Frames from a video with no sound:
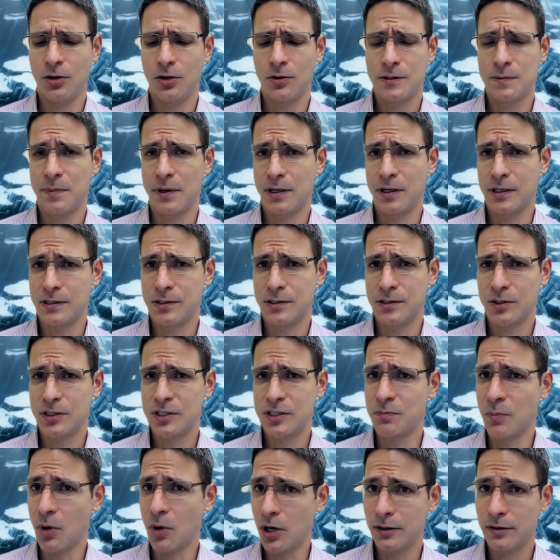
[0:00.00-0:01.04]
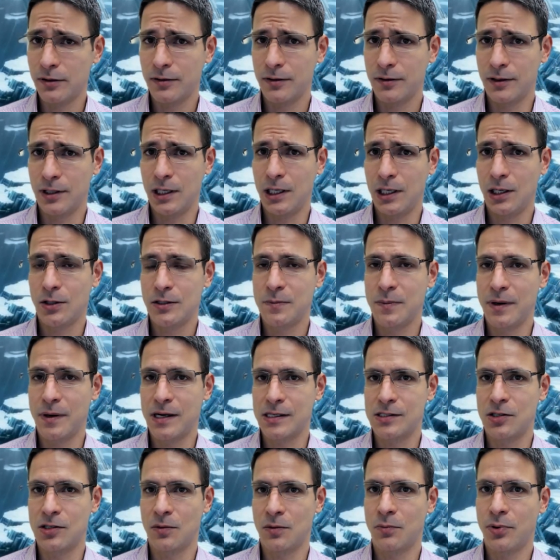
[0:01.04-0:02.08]
They're heroes because they're smart. They're
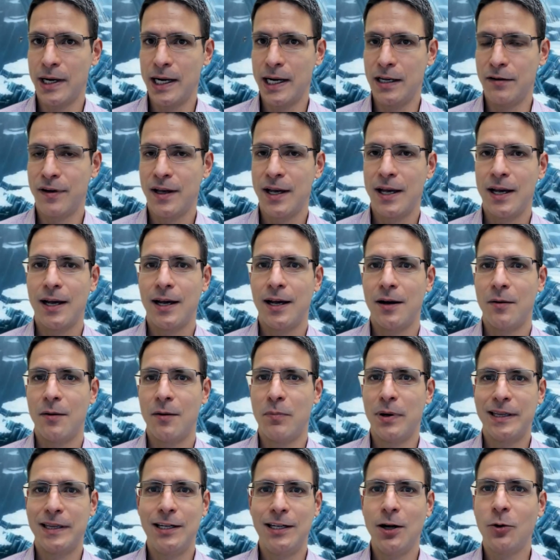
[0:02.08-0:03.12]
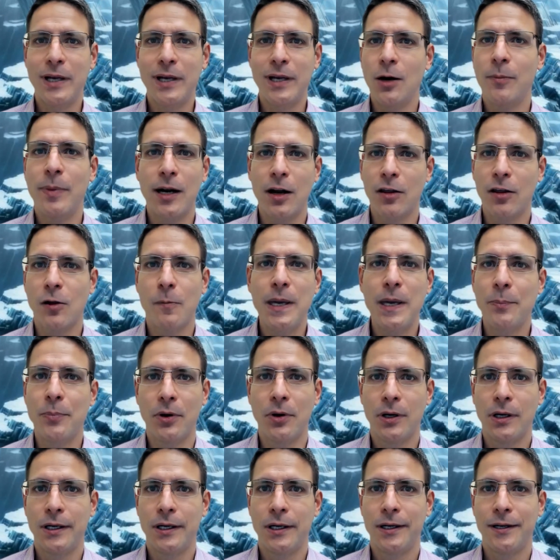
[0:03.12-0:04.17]
heroes because they're brave. But they don't care about other
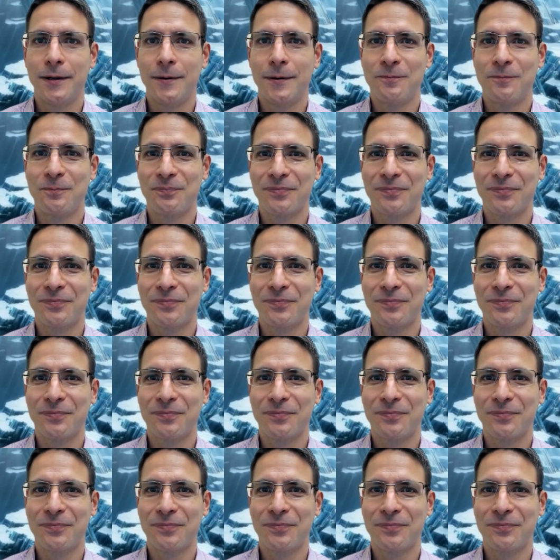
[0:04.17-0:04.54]
people.